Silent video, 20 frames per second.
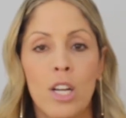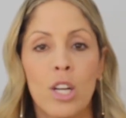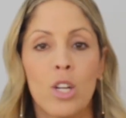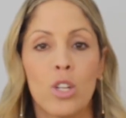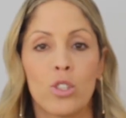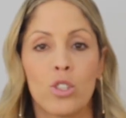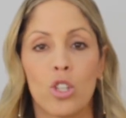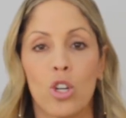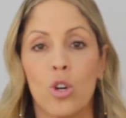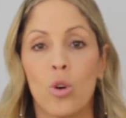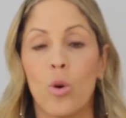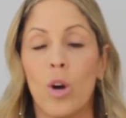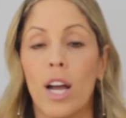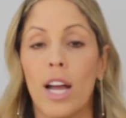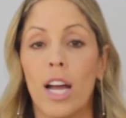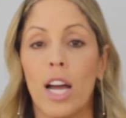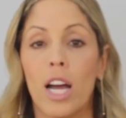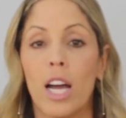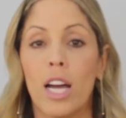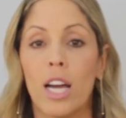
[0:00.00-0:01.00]
So
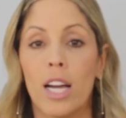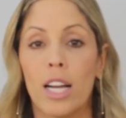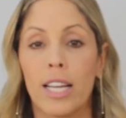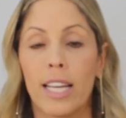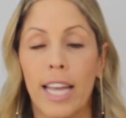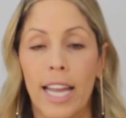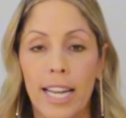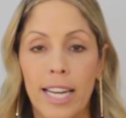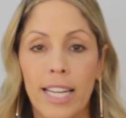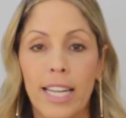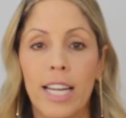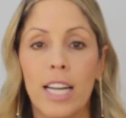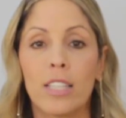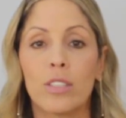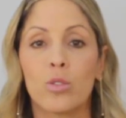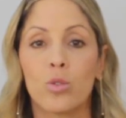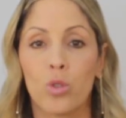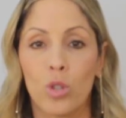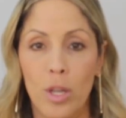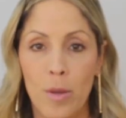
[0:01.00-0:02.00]
getting a
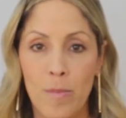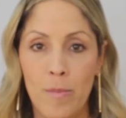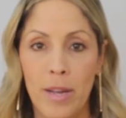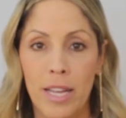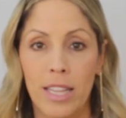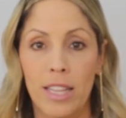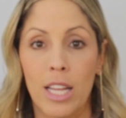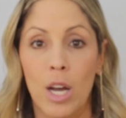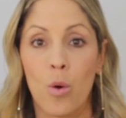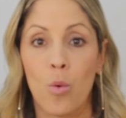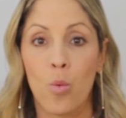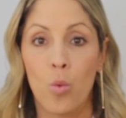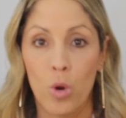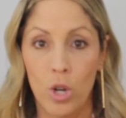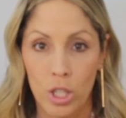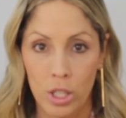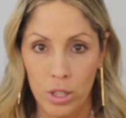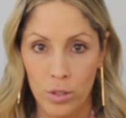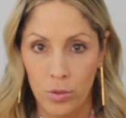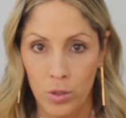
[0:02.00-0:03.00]
treatment that
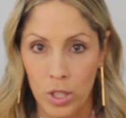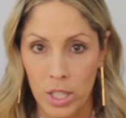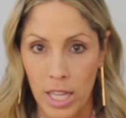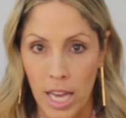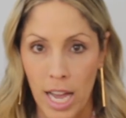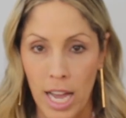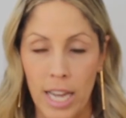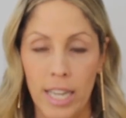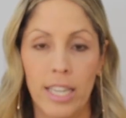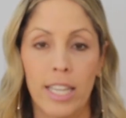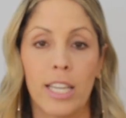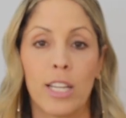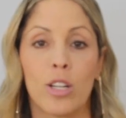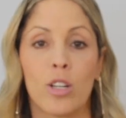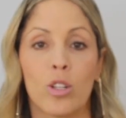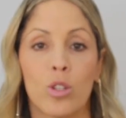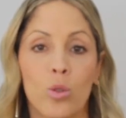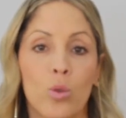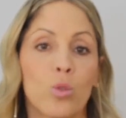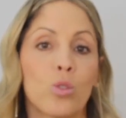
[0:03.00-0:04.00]
works for that
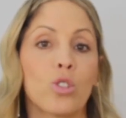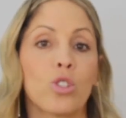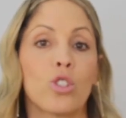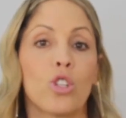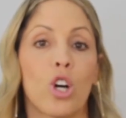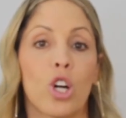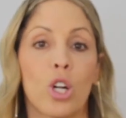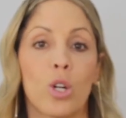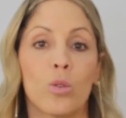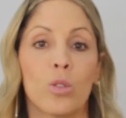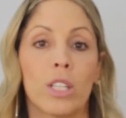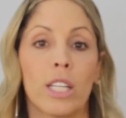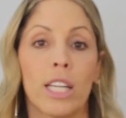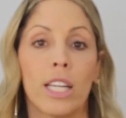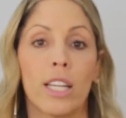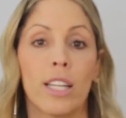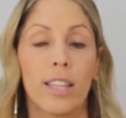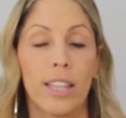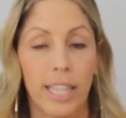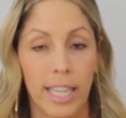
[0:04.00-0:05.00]
includes not
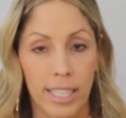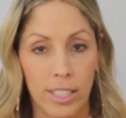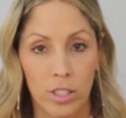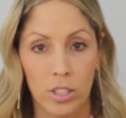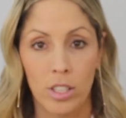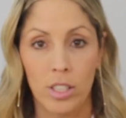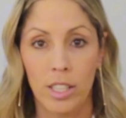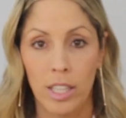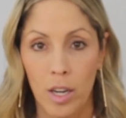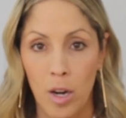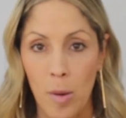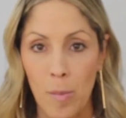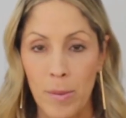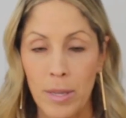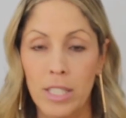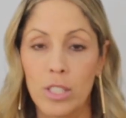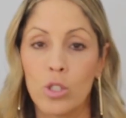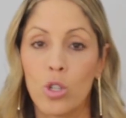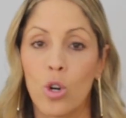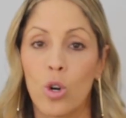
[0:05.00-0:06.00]
only laser therapy,
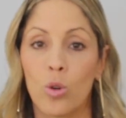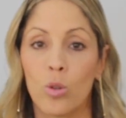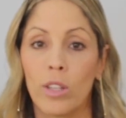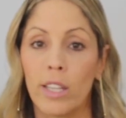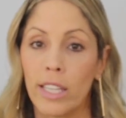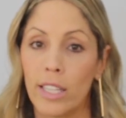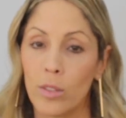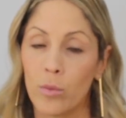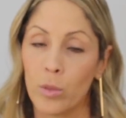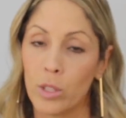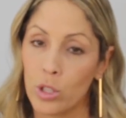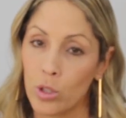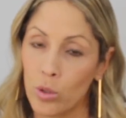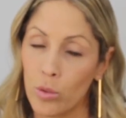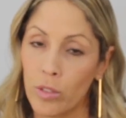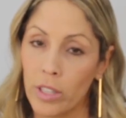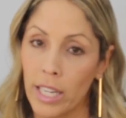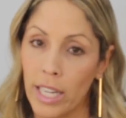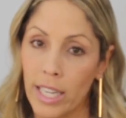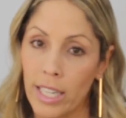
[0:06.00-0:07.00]
so
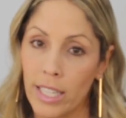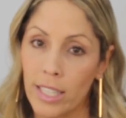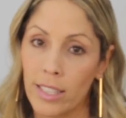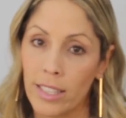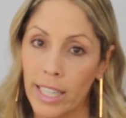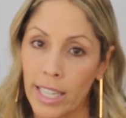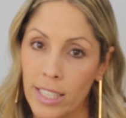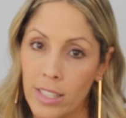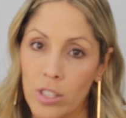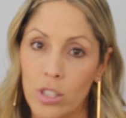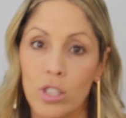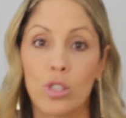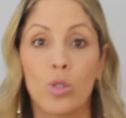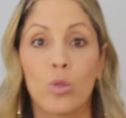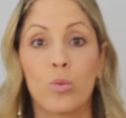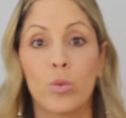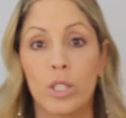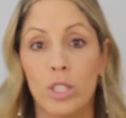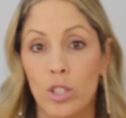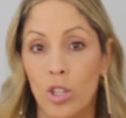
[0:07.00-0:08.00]
rejuvenating lasers or
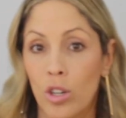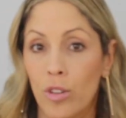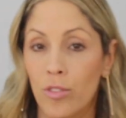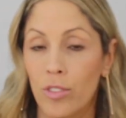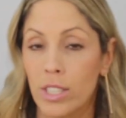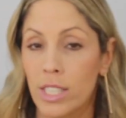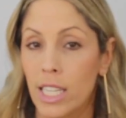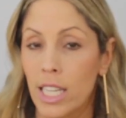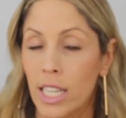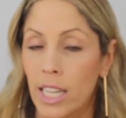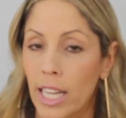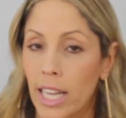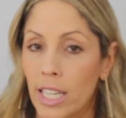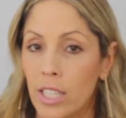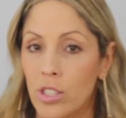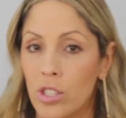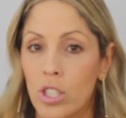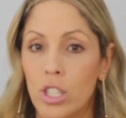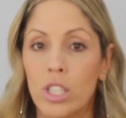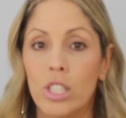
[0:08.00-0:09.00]
resurfacing
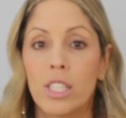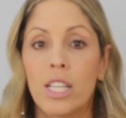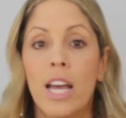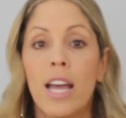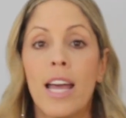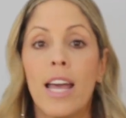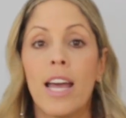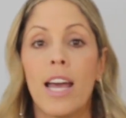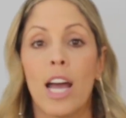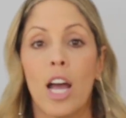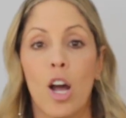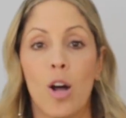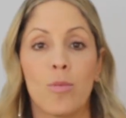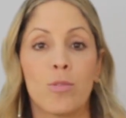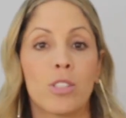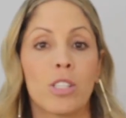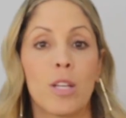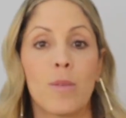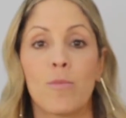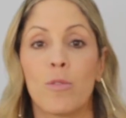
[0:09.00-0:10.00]
lasers helps
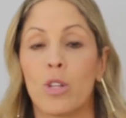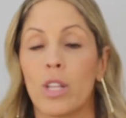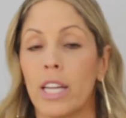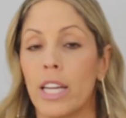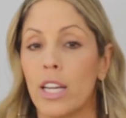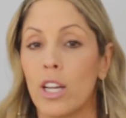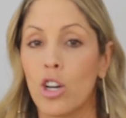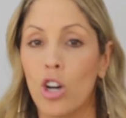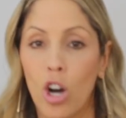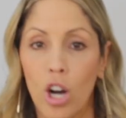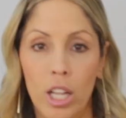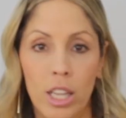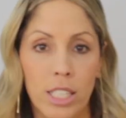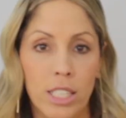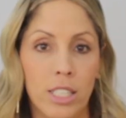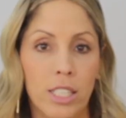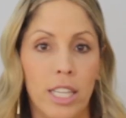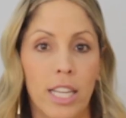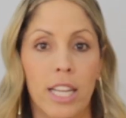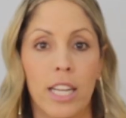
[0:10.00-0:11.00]
stimulate
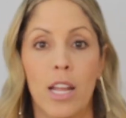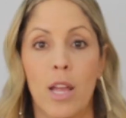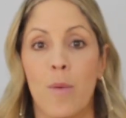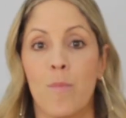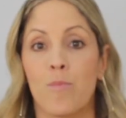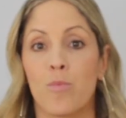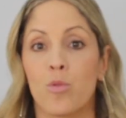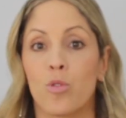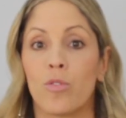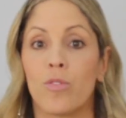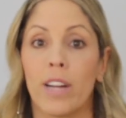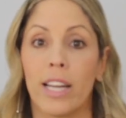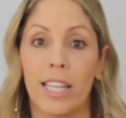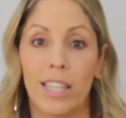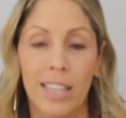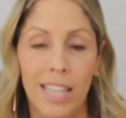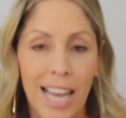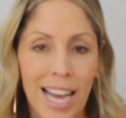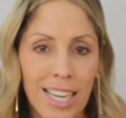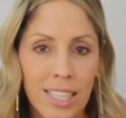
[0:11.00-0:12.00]
collagen, improve
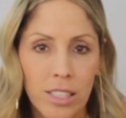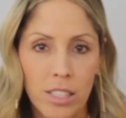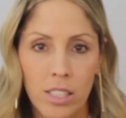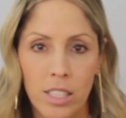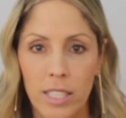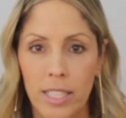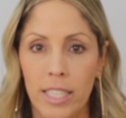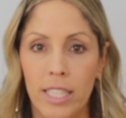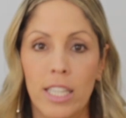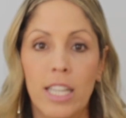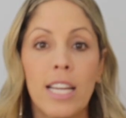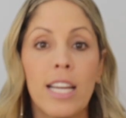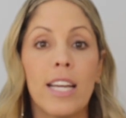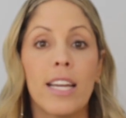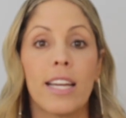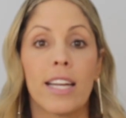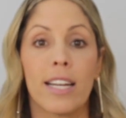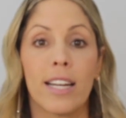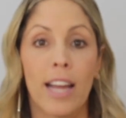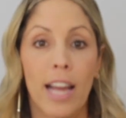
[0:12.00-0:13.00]
elastin.
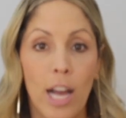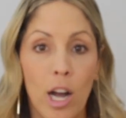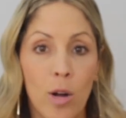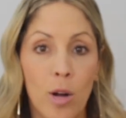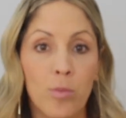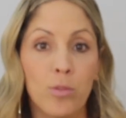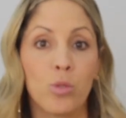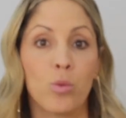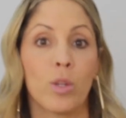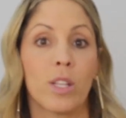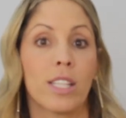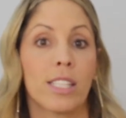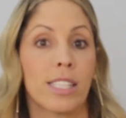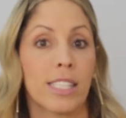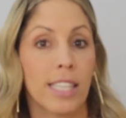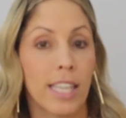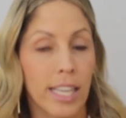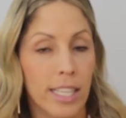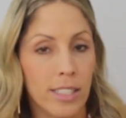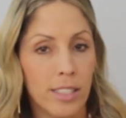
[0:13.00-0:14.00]
It helps with
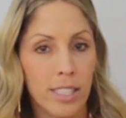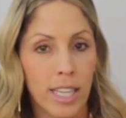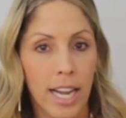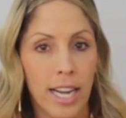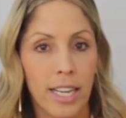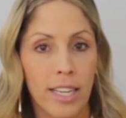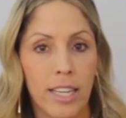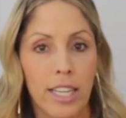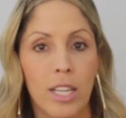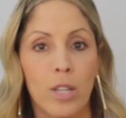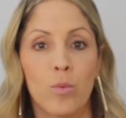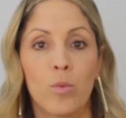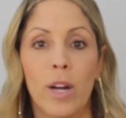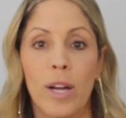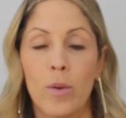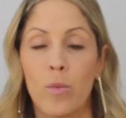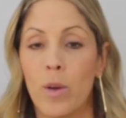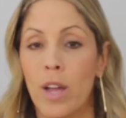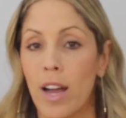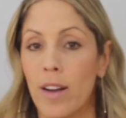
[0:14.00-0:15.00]
skin tightening, right?
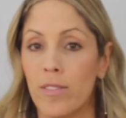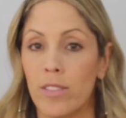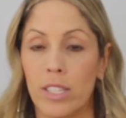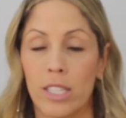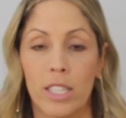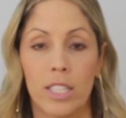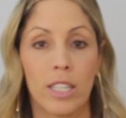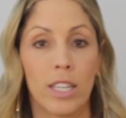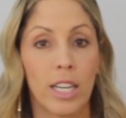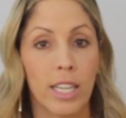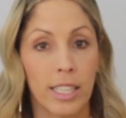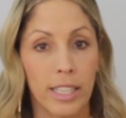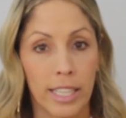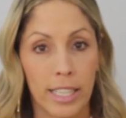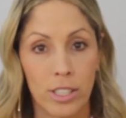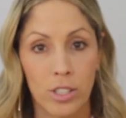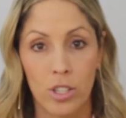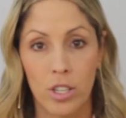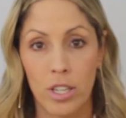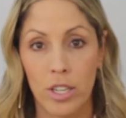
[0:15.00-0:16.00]
We have a
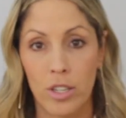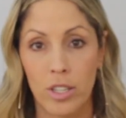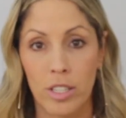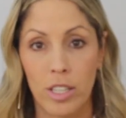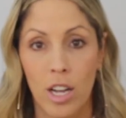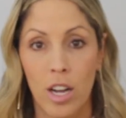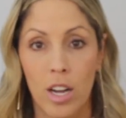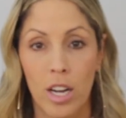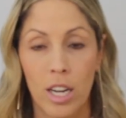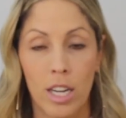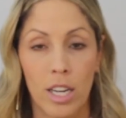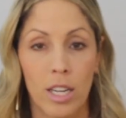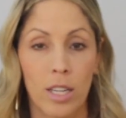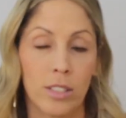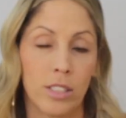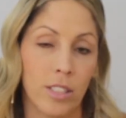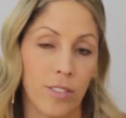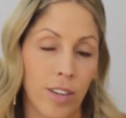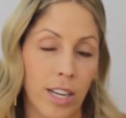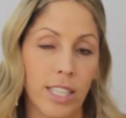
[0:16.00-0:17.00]
laser here in the
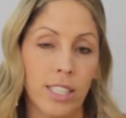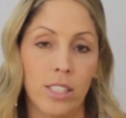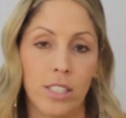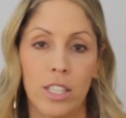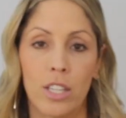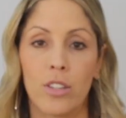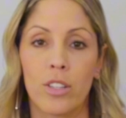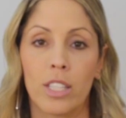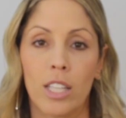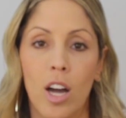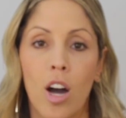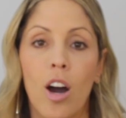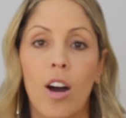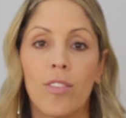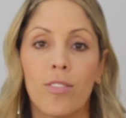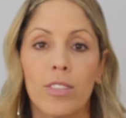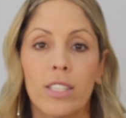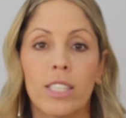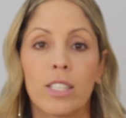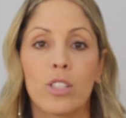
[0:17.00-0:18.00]
device here in the
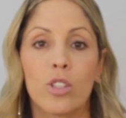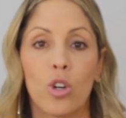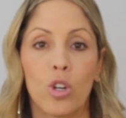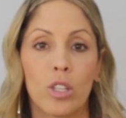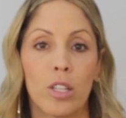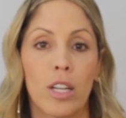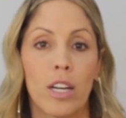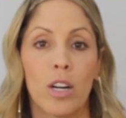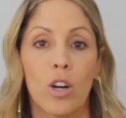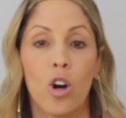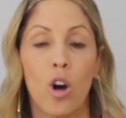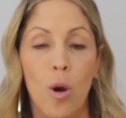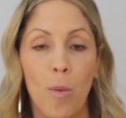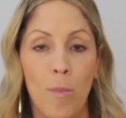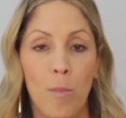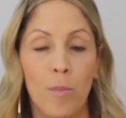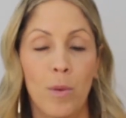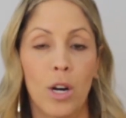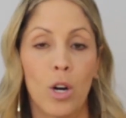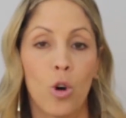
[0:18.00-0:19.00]
office called the
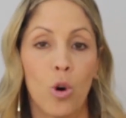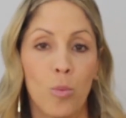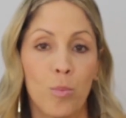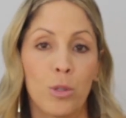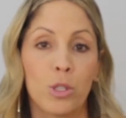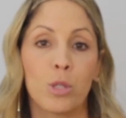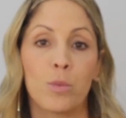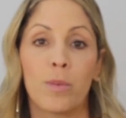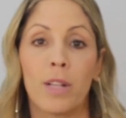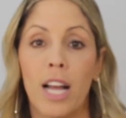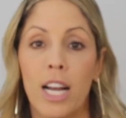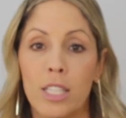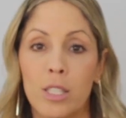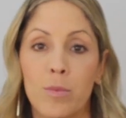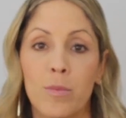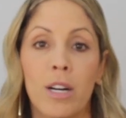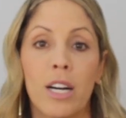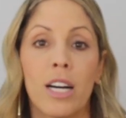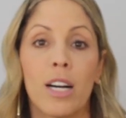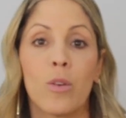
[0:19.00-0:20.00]
Opus
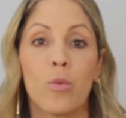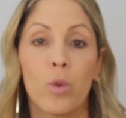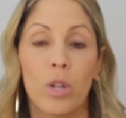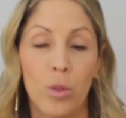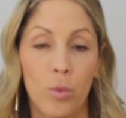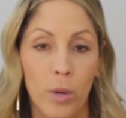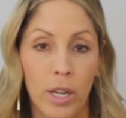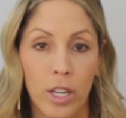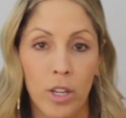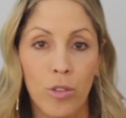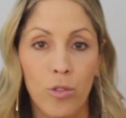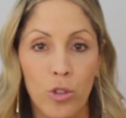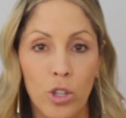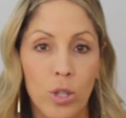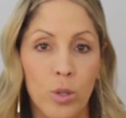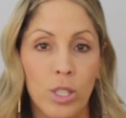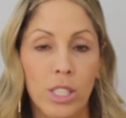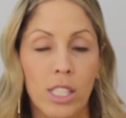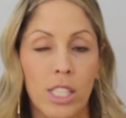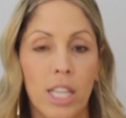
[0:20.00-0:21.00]
Plasma with radio
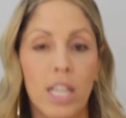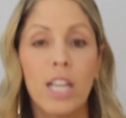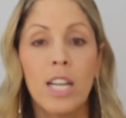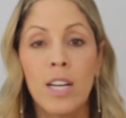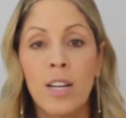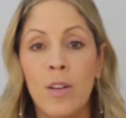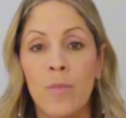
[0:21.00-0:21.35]
frequency.